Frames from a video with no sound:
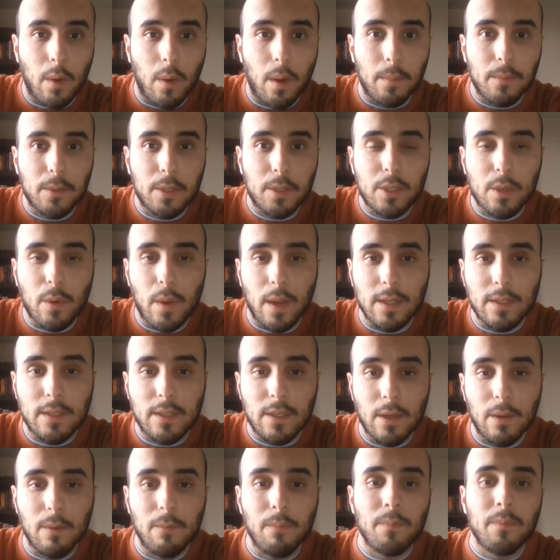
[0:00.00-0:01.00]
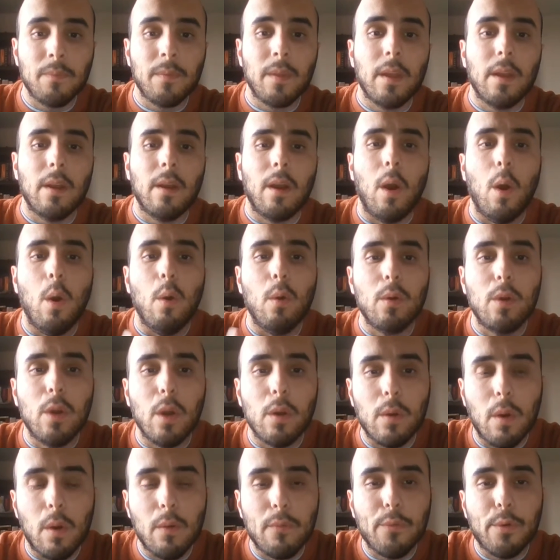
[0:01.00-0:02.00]
I'm just going to
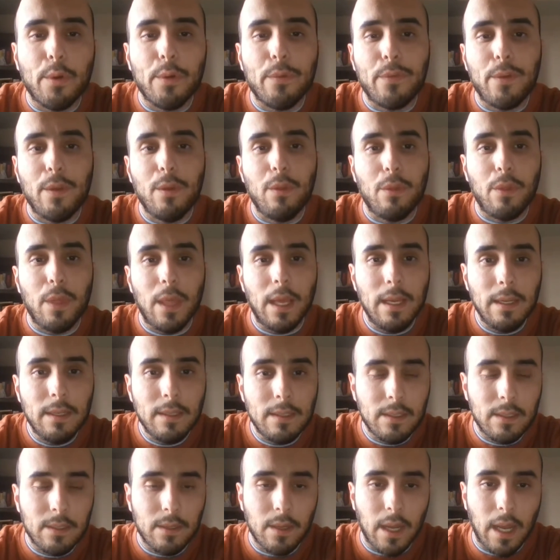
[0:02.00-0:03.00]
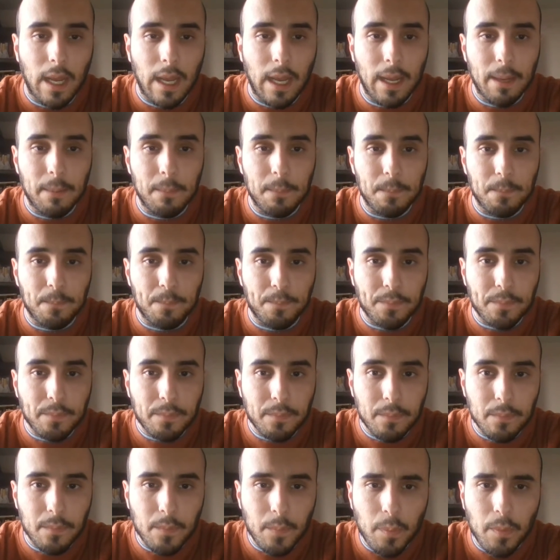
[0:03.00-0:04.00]
go over a few things,
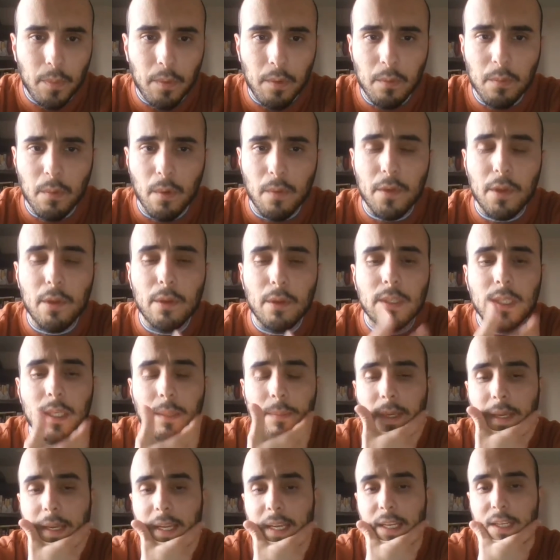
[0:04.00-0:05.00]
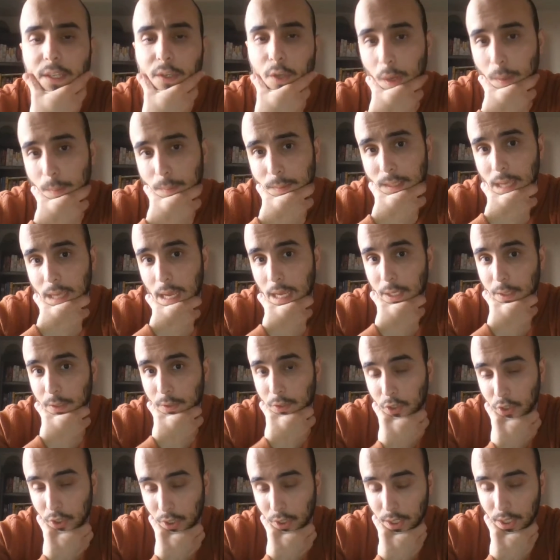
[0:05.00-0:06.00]
review some key terms that you
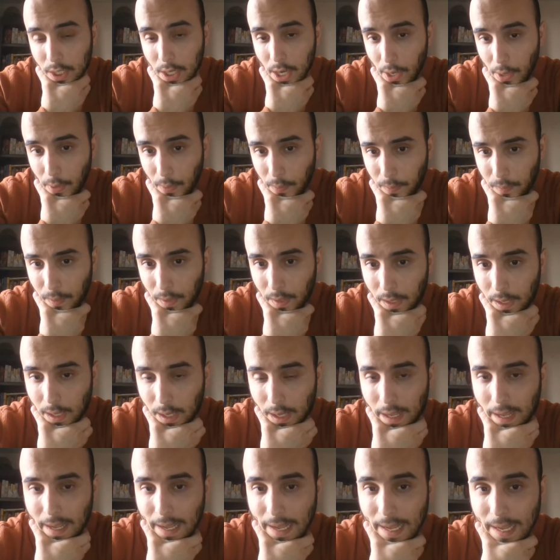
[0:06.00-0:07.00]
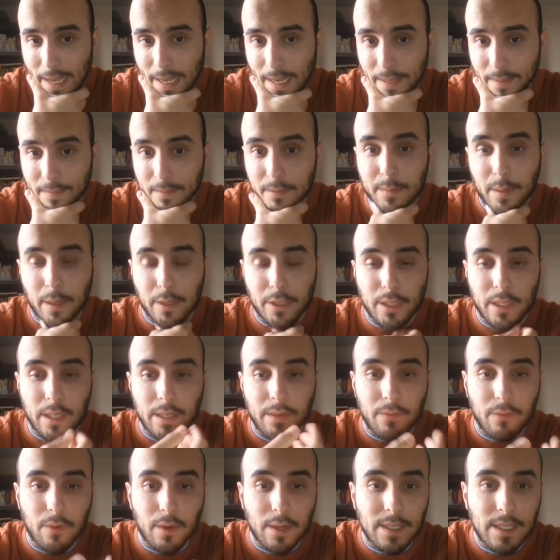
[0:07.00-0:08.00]
should know, especially
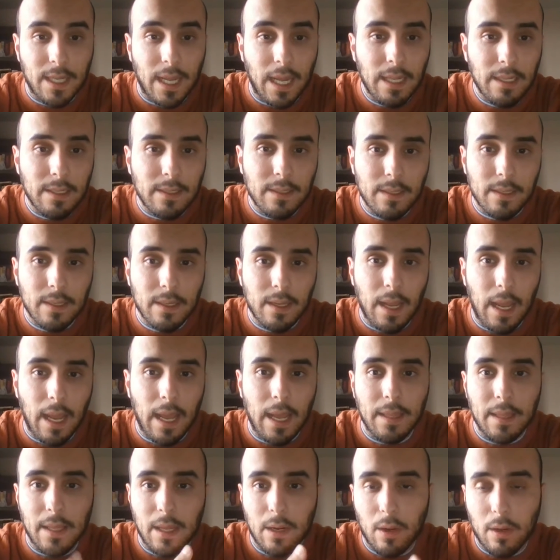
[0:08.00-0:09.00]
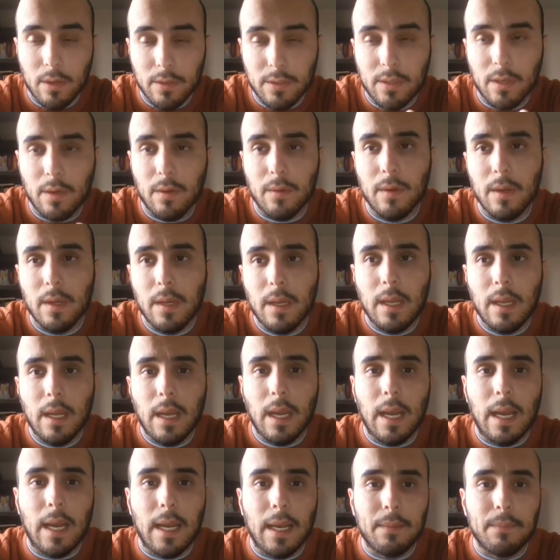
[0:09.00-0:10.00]
for a test, and then also
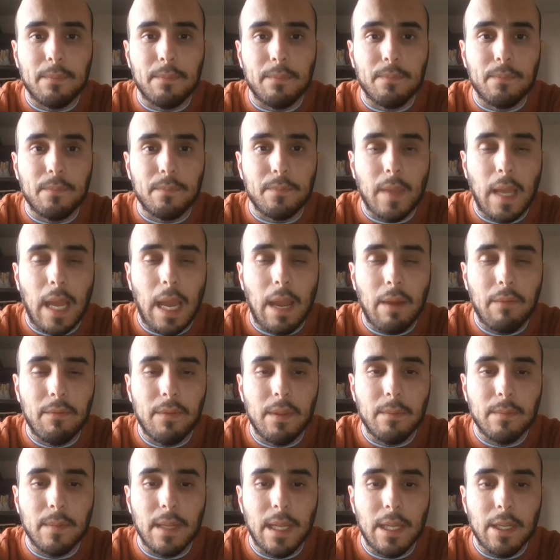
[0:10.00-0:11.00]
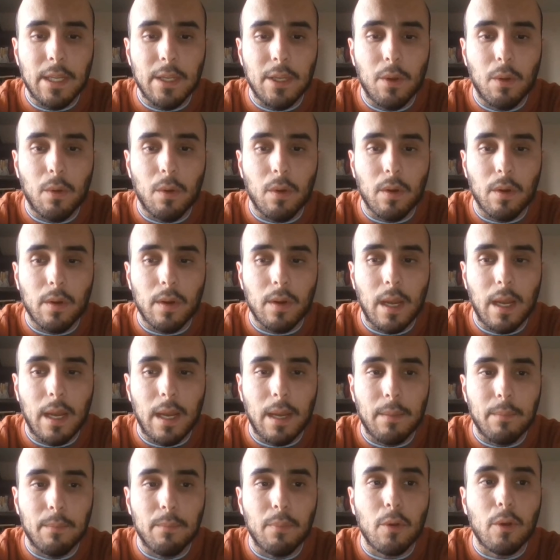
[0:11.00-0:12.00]
have them in your
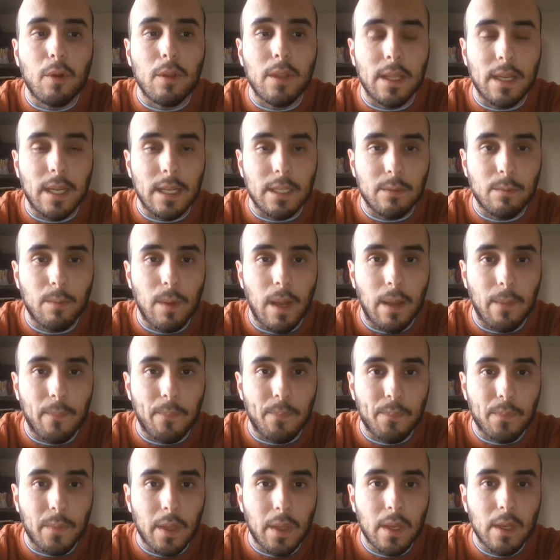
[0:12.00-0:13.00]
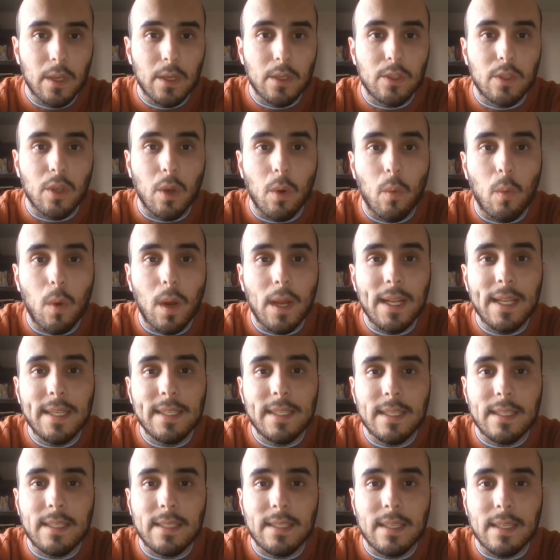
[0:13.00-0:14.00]
booklet as well. So what
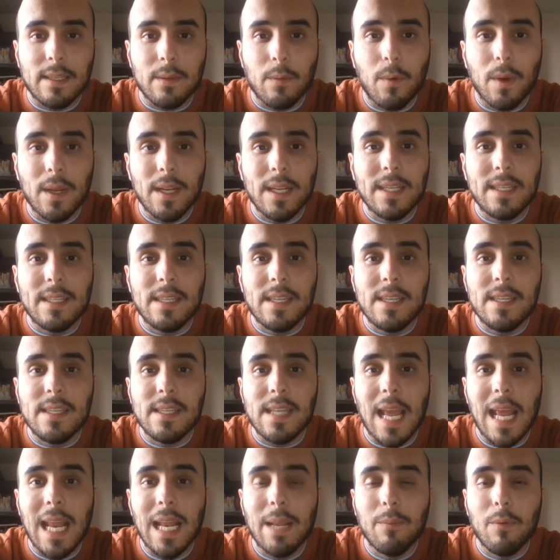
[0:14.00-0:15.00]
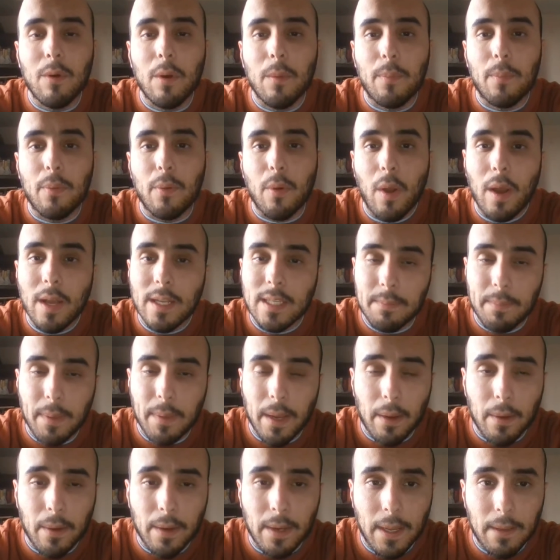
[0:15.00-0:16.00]
is sustainable
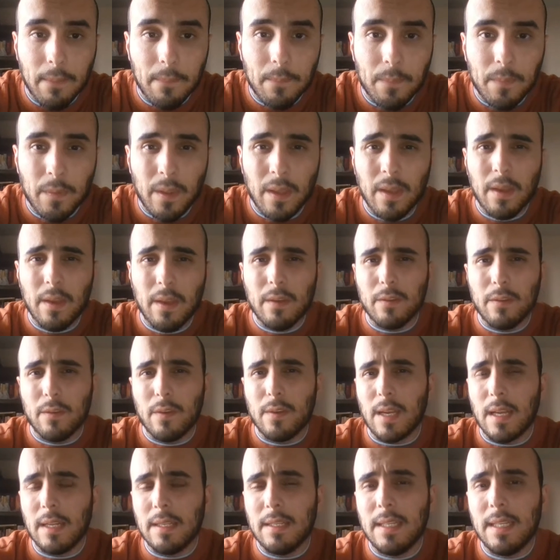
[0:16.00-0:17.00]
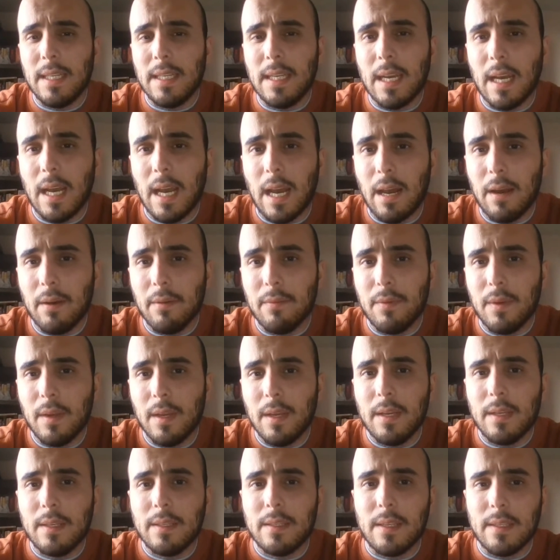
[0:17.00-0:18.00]
prosperity? So this idea of
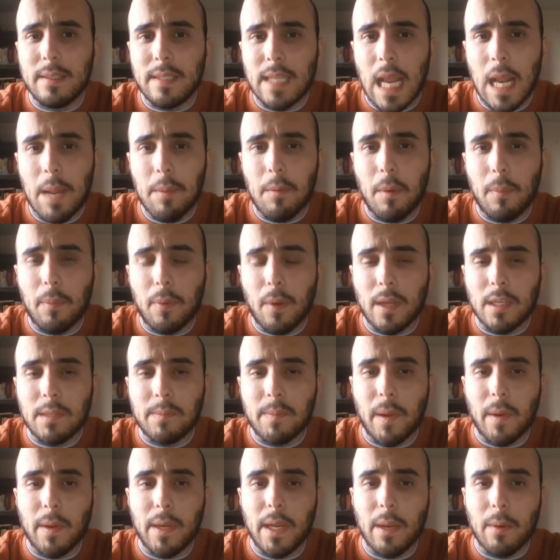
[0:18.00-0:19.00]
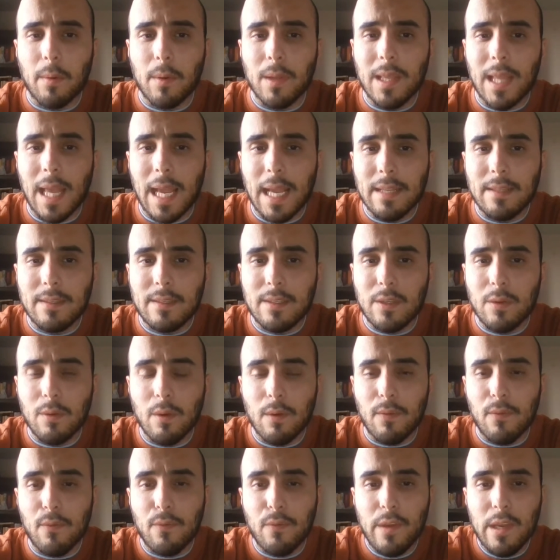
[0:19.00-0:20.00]
sustainable prosperity, it relates to
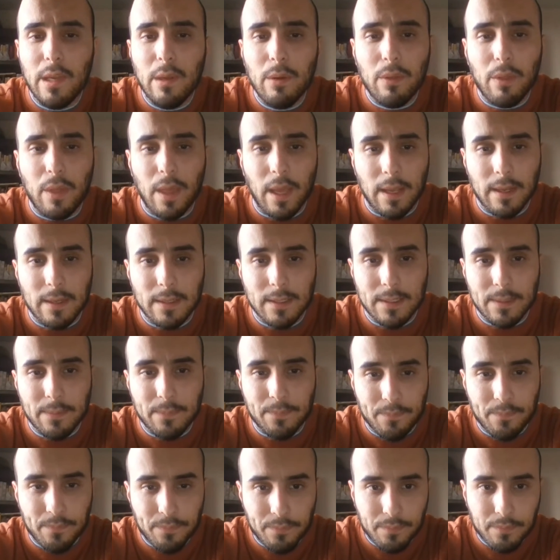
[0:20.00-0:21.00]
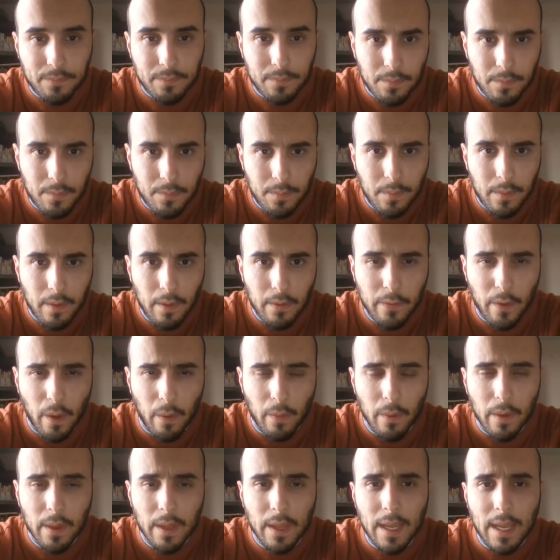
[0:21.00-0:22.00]
a few things.
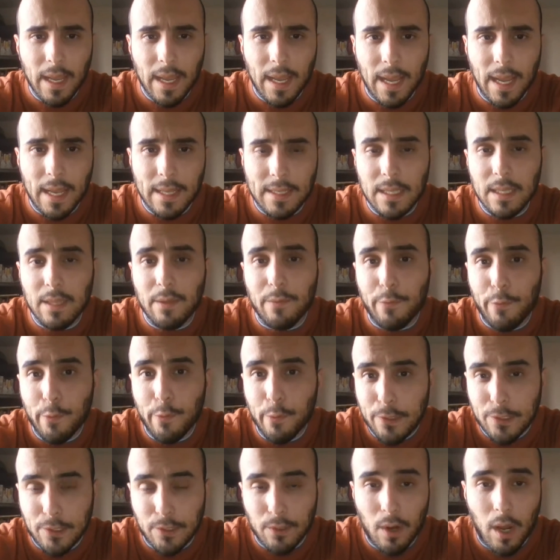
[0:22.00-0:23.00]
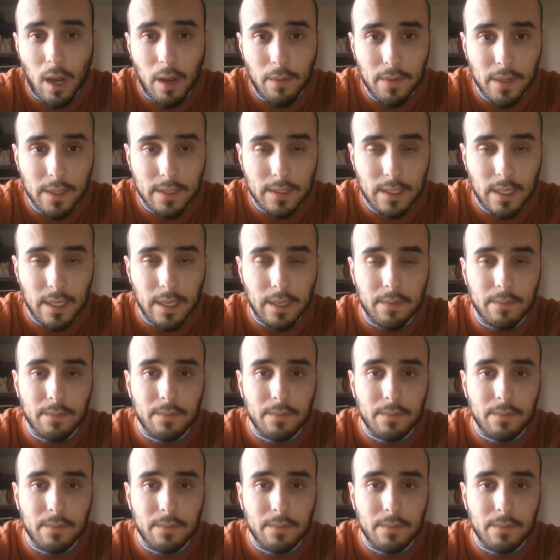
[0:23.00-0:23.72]
So it's in the future, obviously.